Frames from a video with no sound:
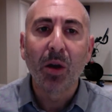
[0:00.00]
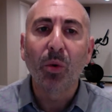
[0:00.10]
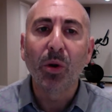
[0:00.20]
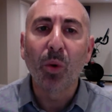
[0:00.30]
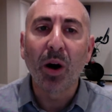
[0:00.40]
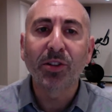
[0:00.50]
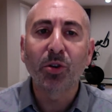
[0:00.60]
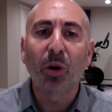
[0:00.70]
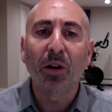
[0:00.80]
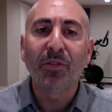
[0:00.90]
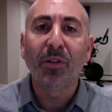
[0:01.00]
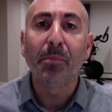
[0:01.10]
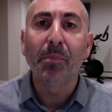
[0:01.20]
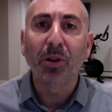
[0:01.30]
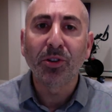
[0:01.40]
We want to offer
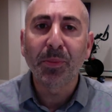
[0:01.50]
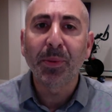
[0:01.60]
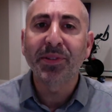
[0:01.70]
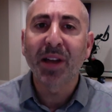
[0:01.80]
multiple